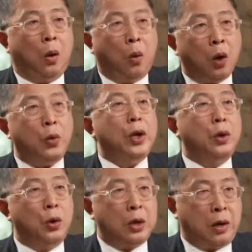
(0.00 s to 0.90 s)
What we
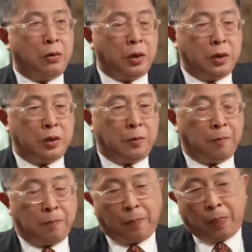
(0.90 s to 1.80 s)
know now is
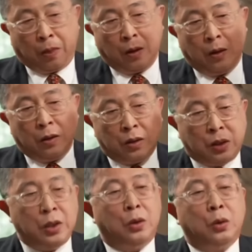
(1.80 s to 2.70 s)

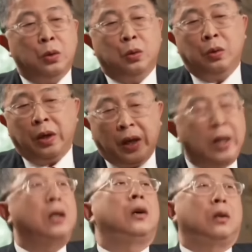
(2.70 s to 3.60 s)
CO2
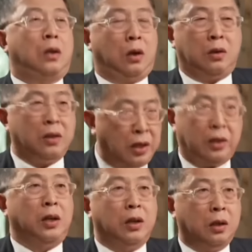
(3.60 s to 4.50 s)
ain't gonna cost
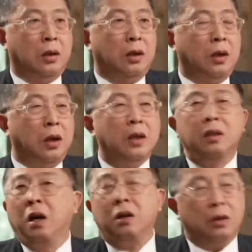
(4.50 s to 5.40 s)
nothing. It's
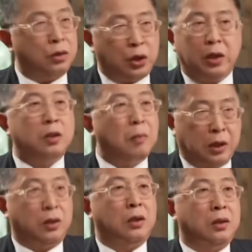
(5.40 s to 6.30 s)
not gonna change
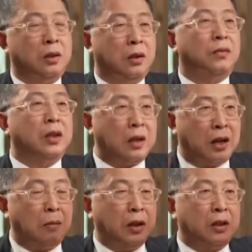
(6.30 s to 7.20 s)
much of the
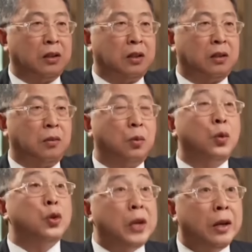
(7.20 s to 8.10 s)
climatic system,
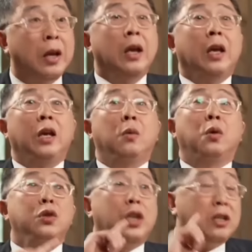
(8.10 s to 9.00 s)
which means it
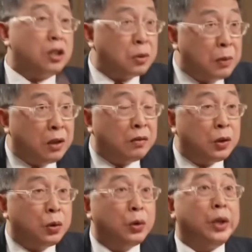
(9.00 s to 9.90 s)
won't change the speed of
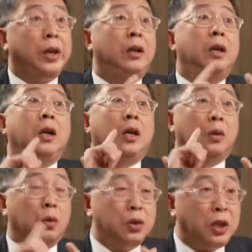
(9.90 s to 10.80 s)
the hurricane.
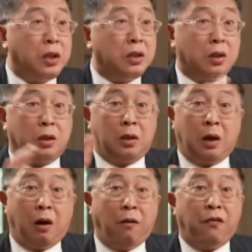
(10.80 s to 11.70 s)
It won't change the
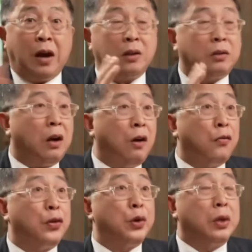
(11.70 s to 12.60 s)
how fast or how
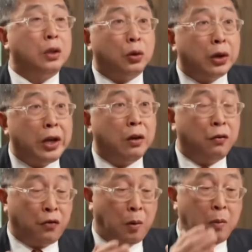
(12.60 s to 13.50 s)
frequent tornado
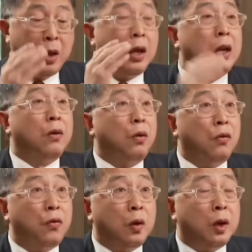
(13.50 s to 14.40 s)
form. It
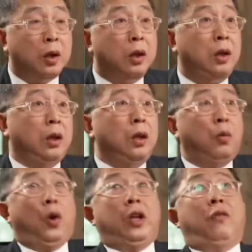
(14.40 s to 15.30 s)
won't
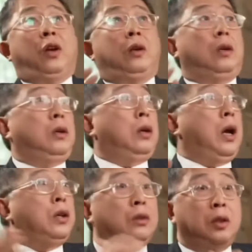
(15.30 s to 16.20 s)
even
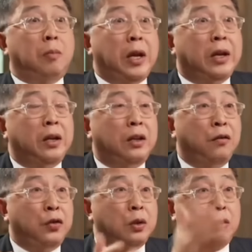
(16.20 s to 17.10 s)
actually make any
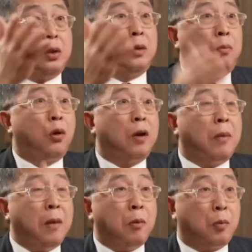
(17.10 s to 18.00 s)
difference to the polar
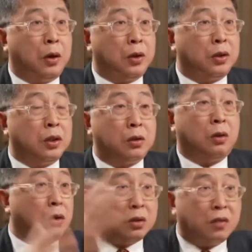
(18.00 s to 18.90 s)
bear population. It's
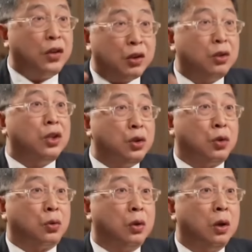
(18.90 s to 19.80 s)
all conservation
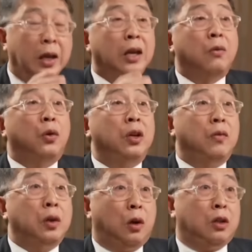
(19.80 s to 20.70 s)
issue. It won't
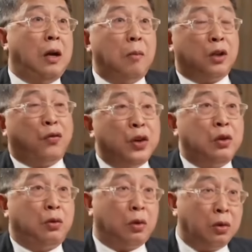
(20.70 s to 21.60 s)
even cause how much
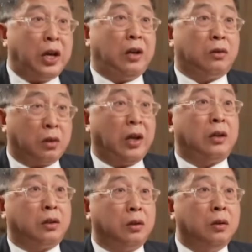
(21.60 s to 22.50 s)
fish you don't catch or
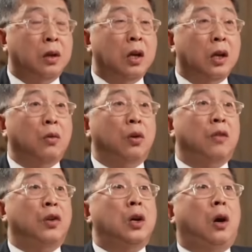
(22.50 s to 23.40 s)
catch, you know? It won't
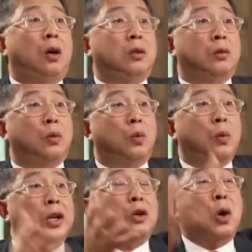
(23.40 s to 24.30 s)
even cause
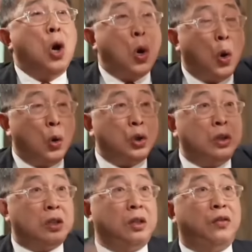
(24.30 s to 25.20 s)
what they call ocean
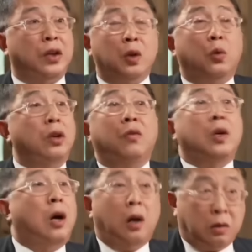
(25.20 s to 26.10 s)
acidification. It won't even
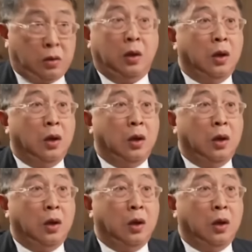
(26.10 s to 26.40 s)
cause